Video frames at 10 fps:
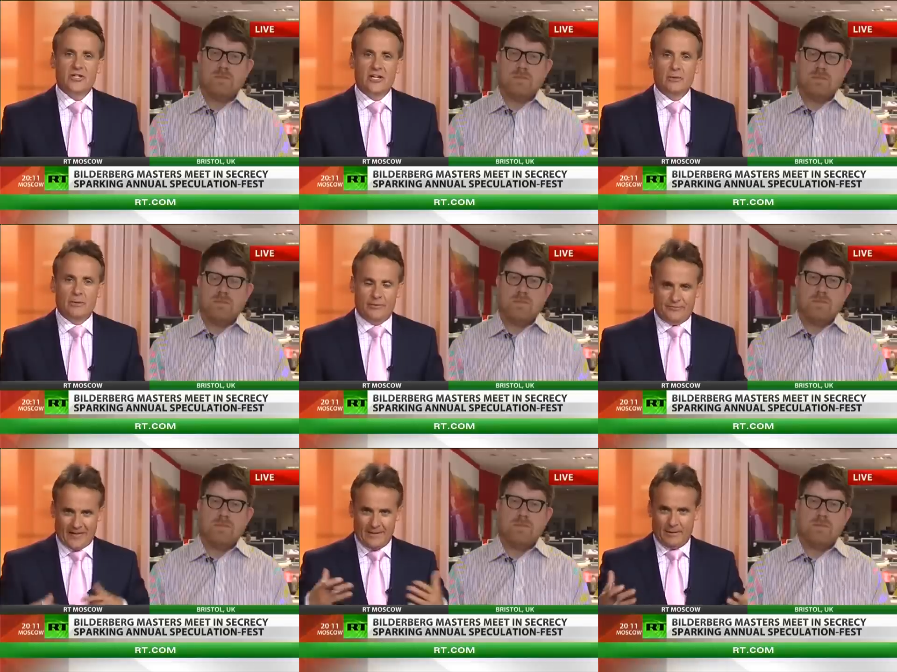Speaker 1: Tony,
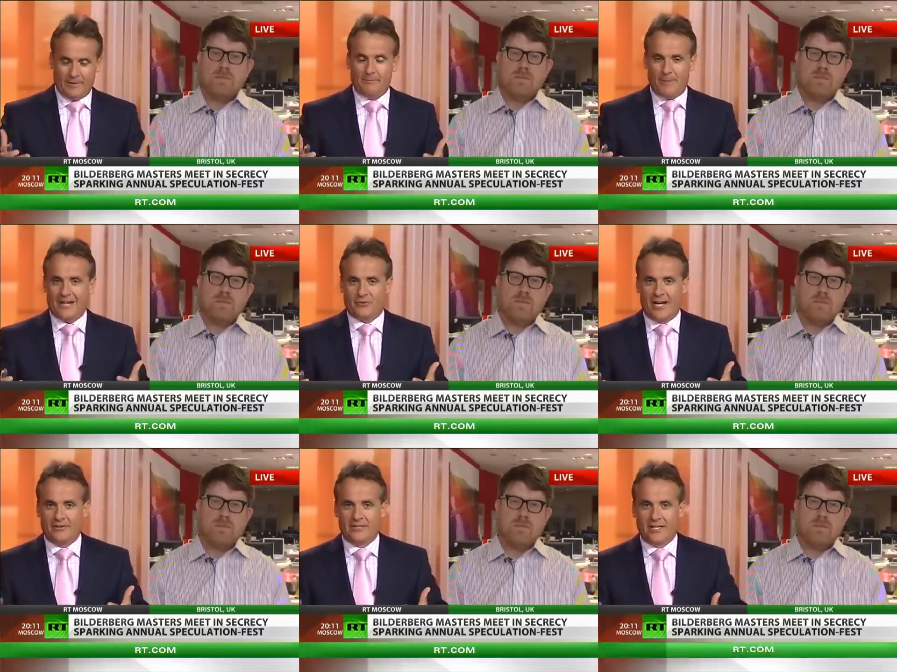we've had a bit of a
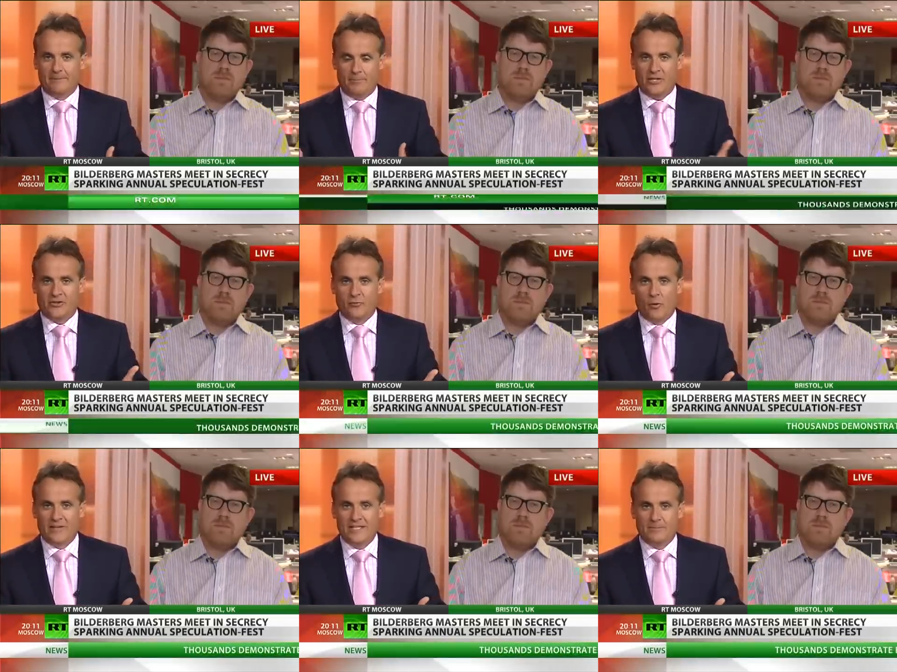background picture
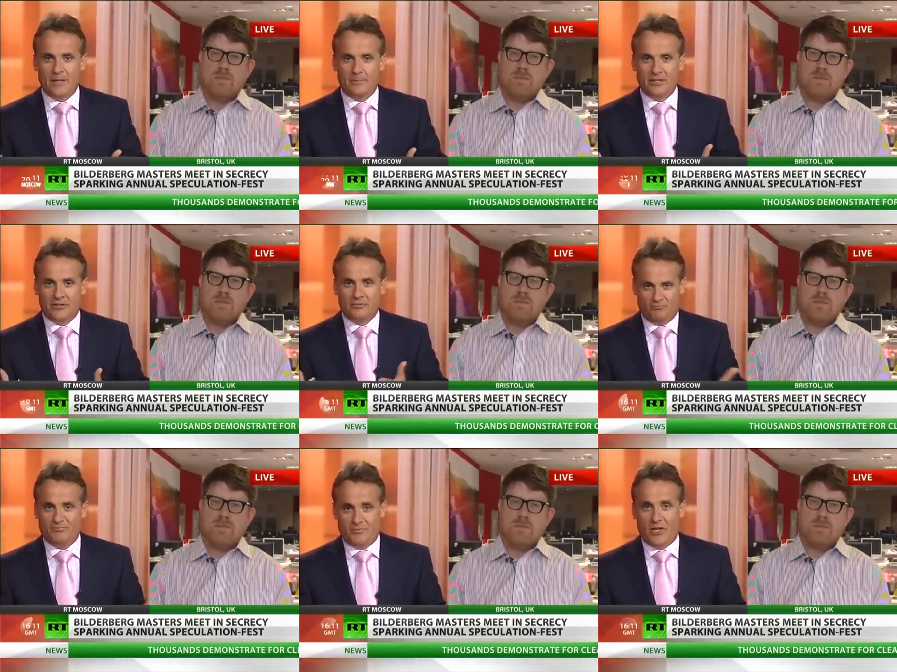of what these people are,
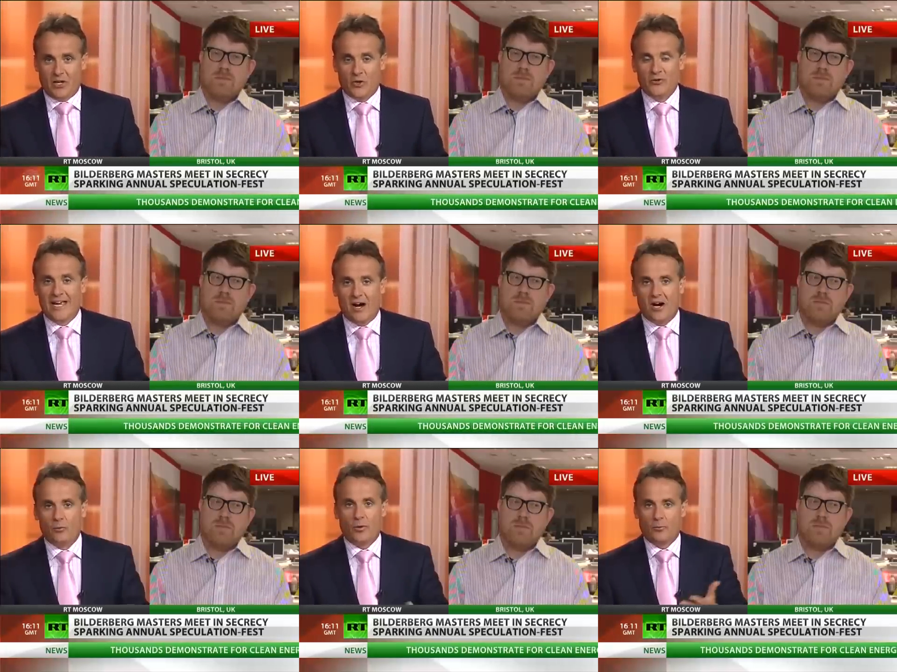who they
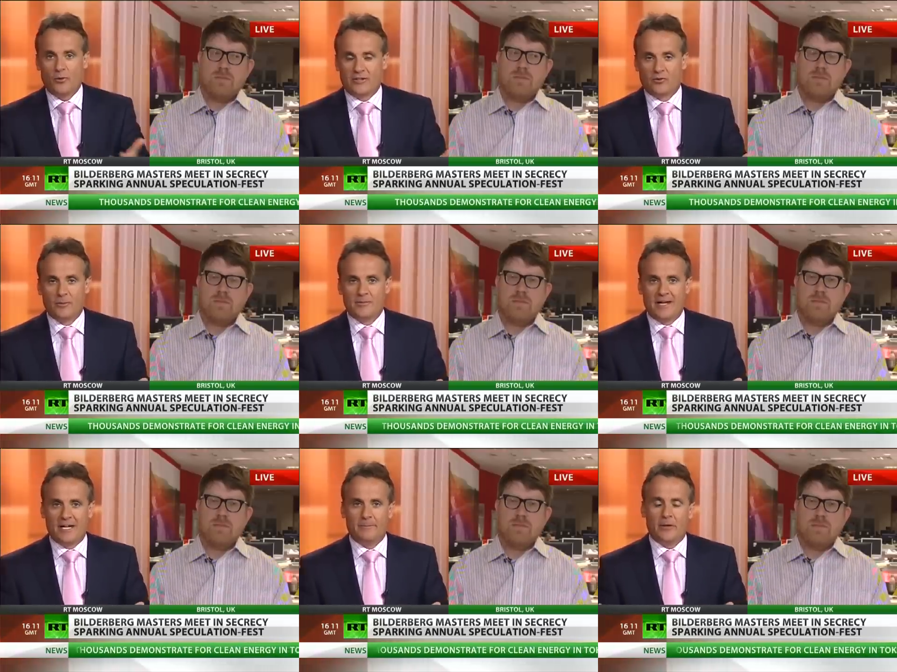are, what the group
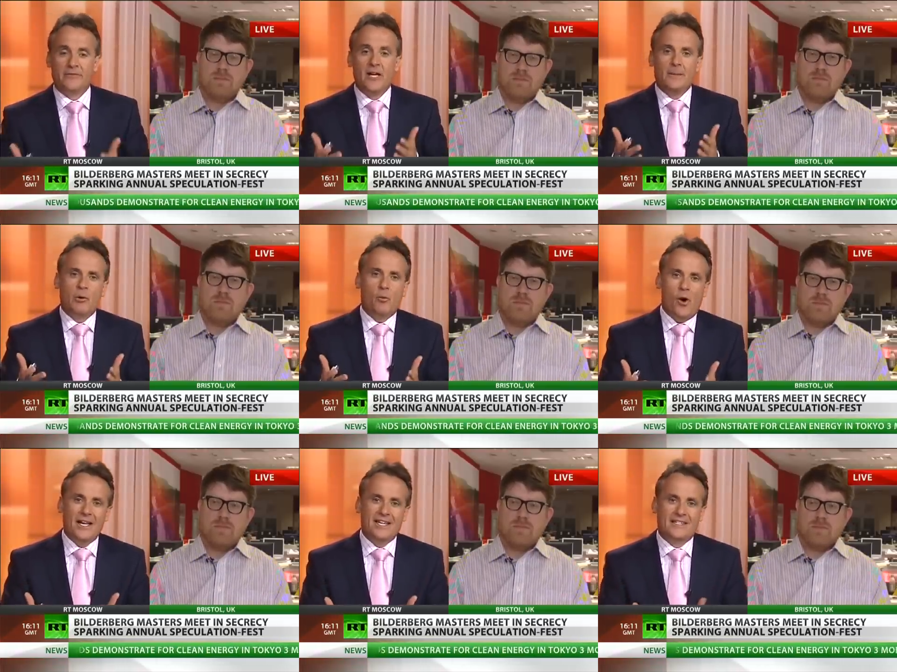is made up of. But
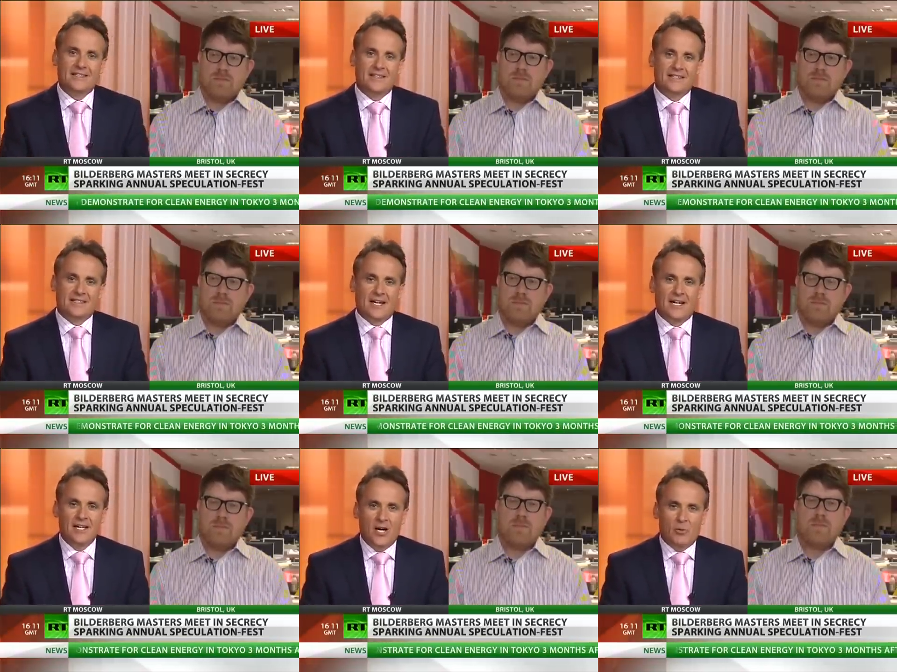why is it
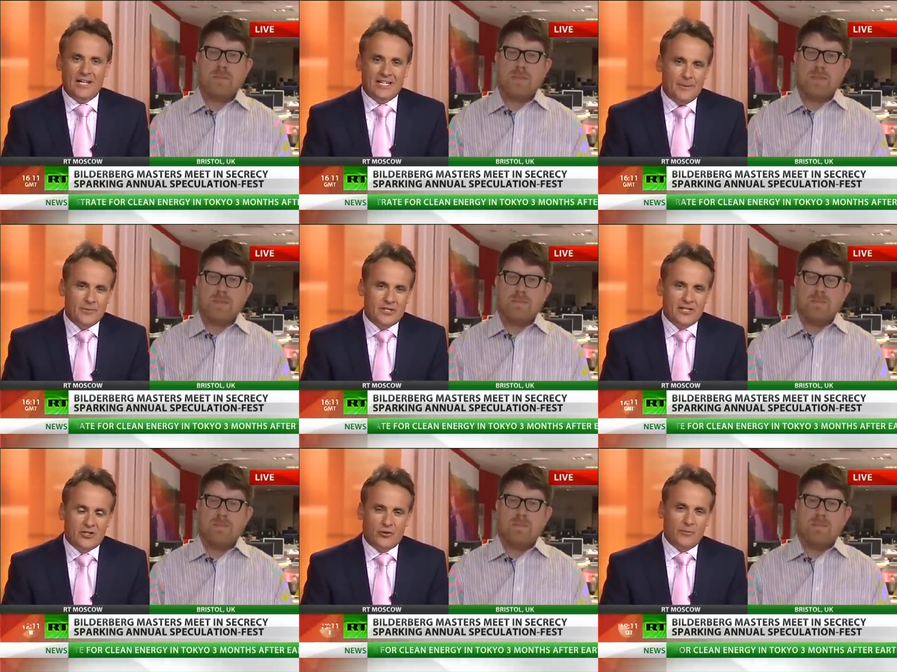that when it comes
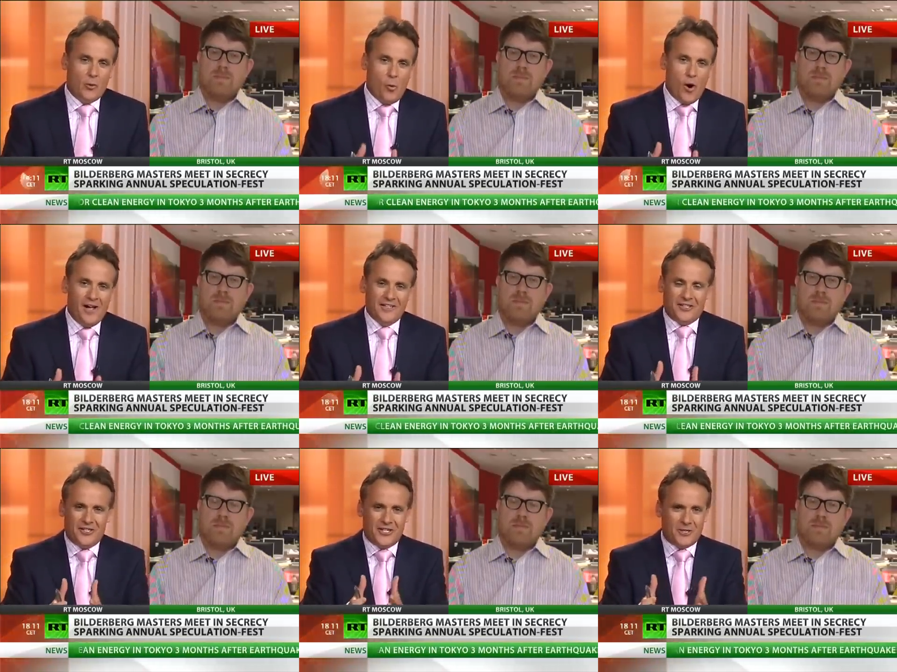to this group, that
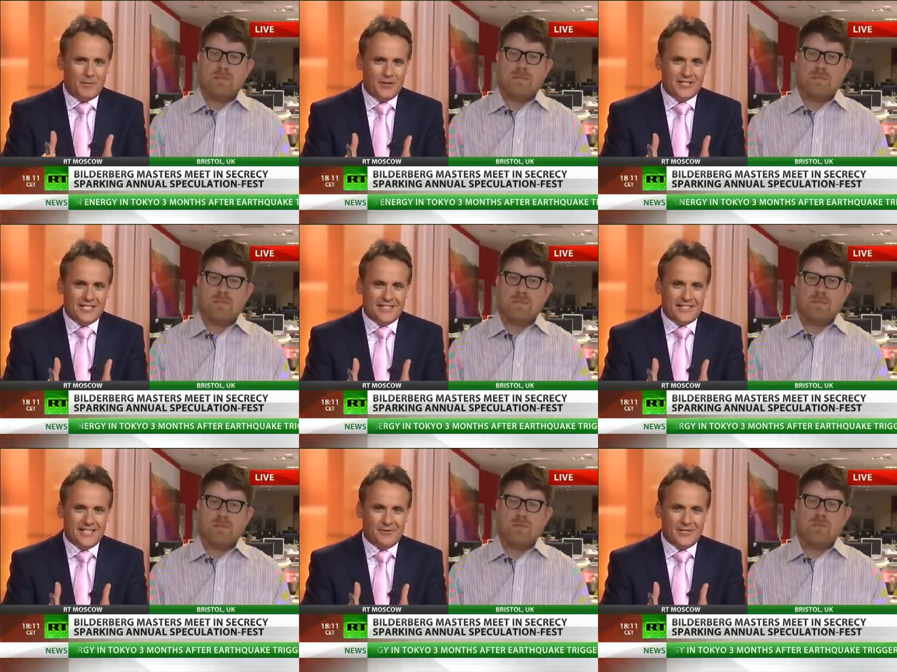wild conspiracy
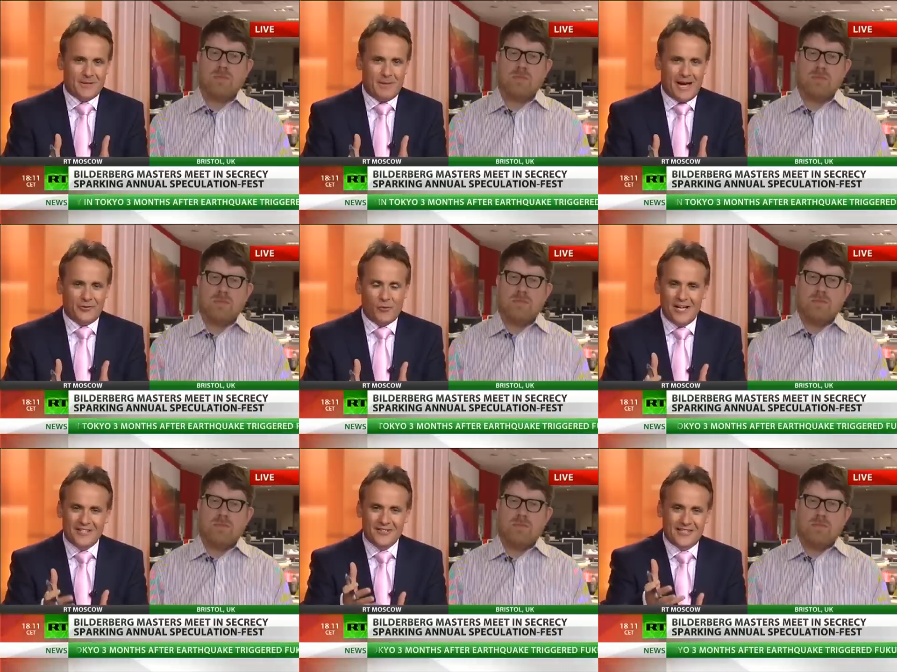theories abound?
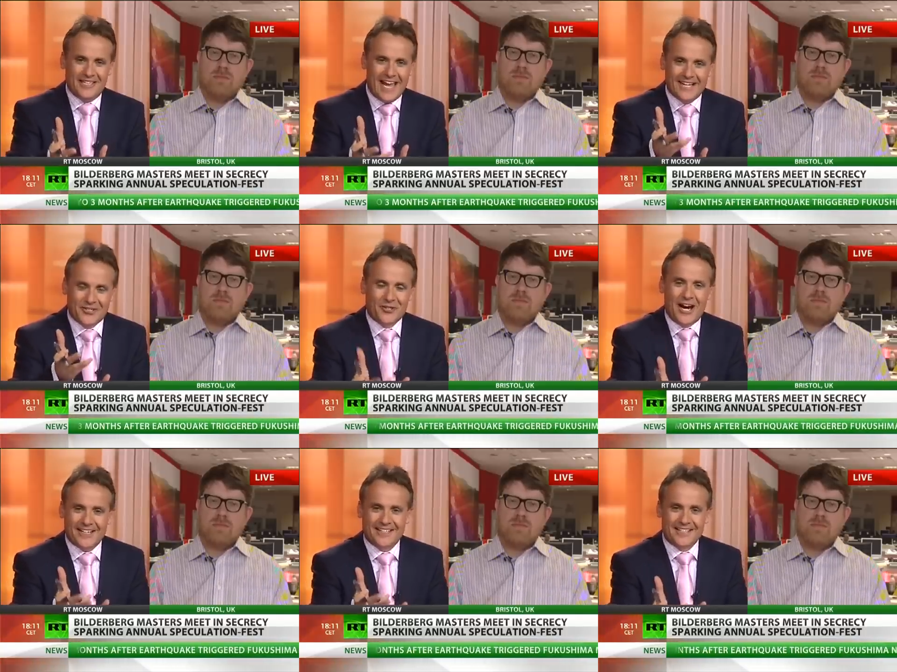Why do you think they
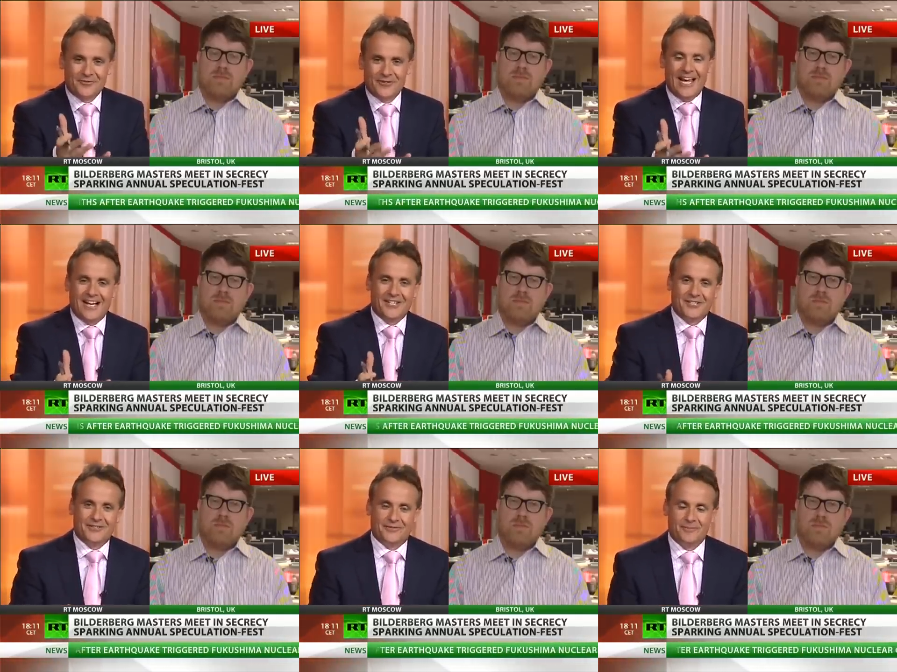attract this
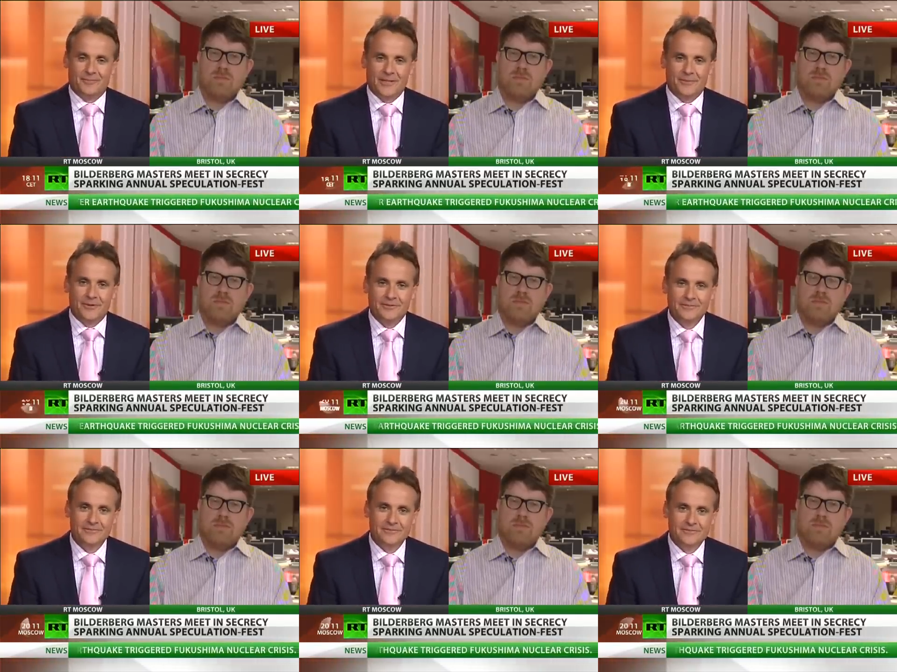reaction from people?